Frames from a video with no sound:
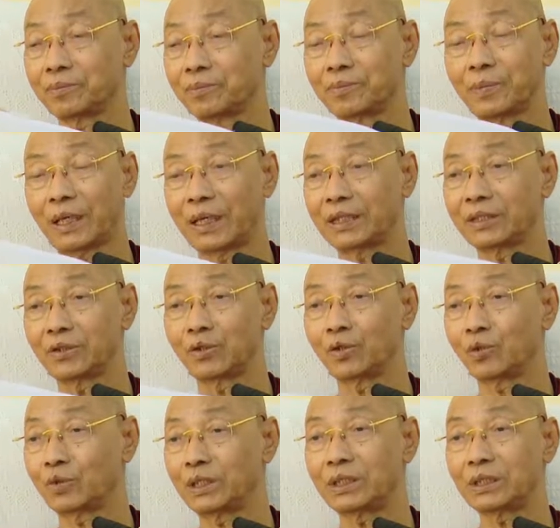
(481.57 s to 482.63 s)
By
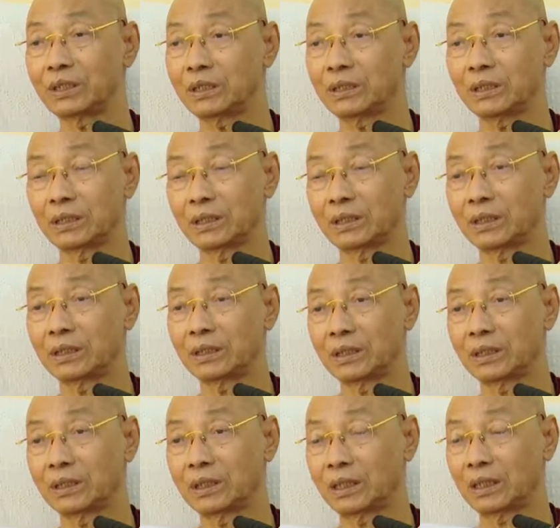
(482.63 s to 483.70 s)
knowing
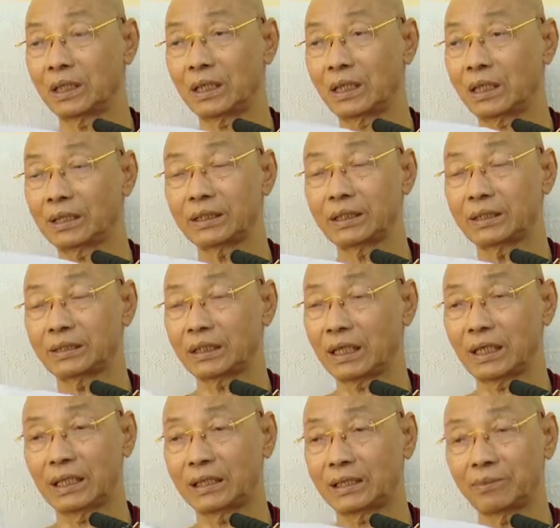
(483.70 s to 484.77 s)
Anicca
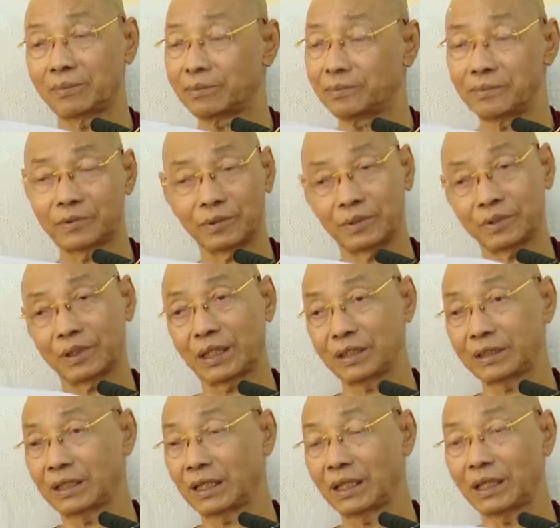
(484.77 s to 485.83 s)

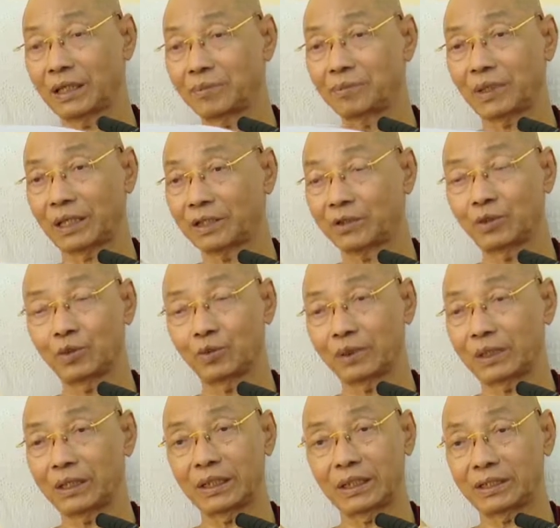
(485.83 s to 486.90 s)
Sahãya, by
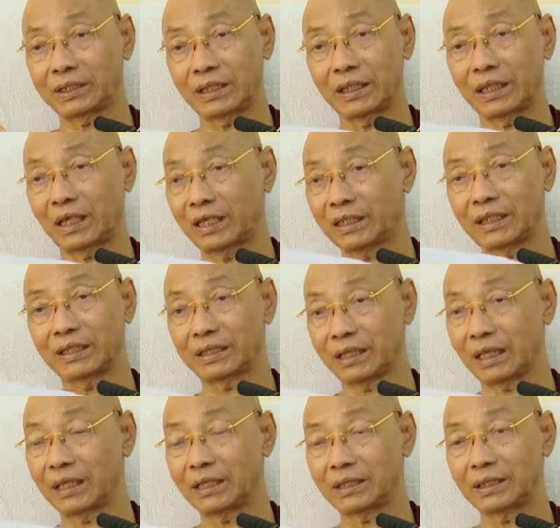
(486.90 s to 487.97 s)
knowing as a
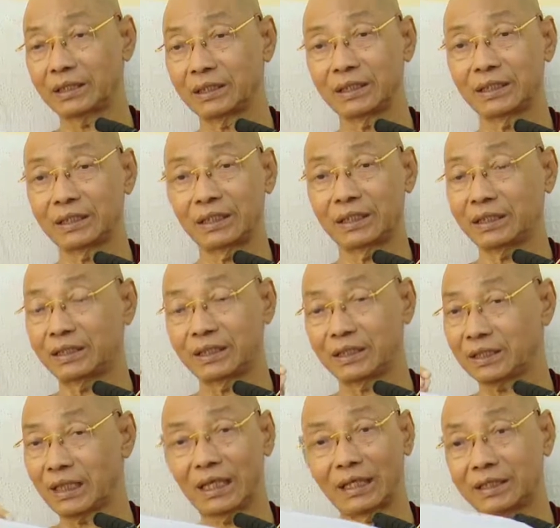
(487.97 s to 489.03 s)
Anicca, he
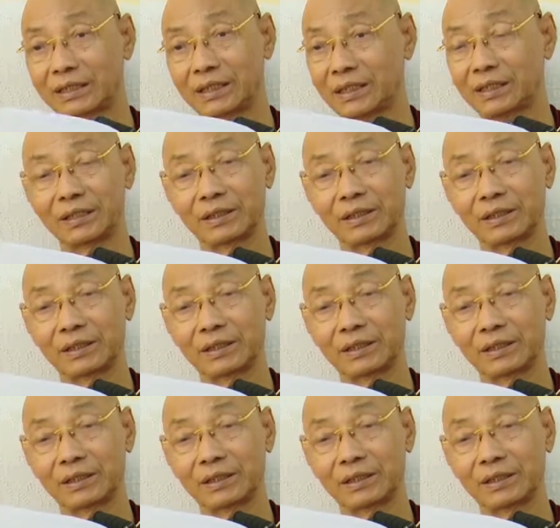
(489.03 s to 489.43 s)
decided